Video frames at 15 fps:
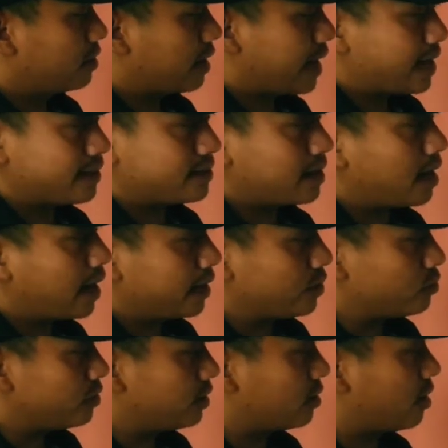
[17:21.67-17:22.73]
SI
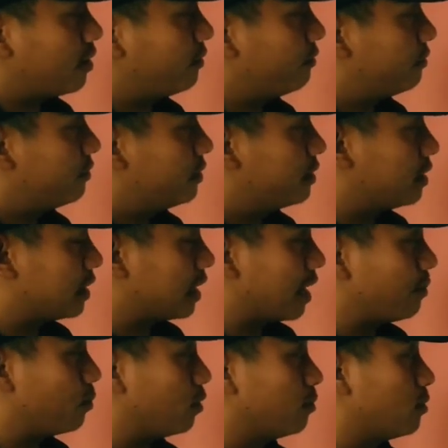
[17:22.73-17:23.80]
unit of
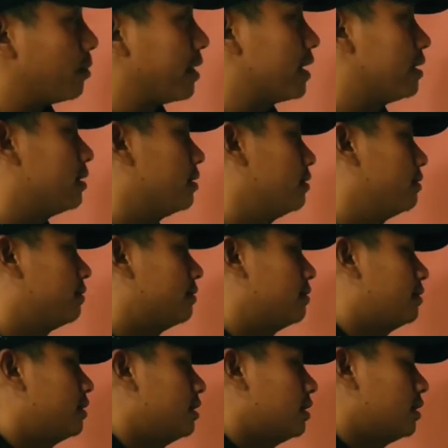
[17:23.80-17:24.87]
dipole moment.
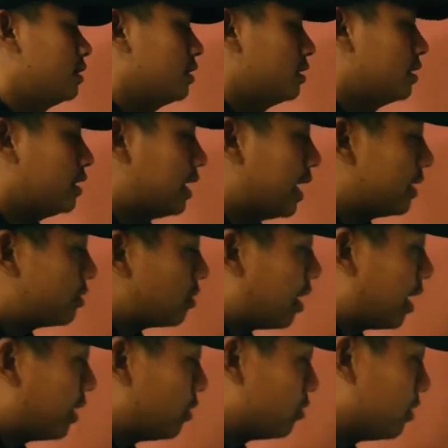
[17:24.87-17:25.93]

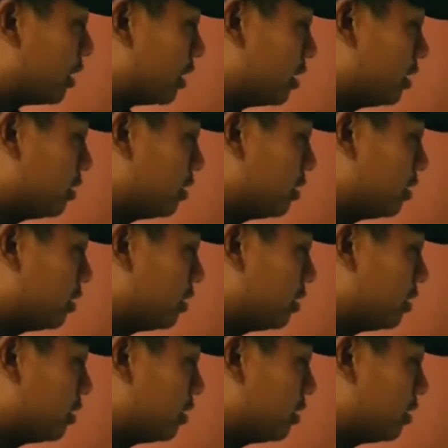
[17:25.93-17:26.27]
SI unit.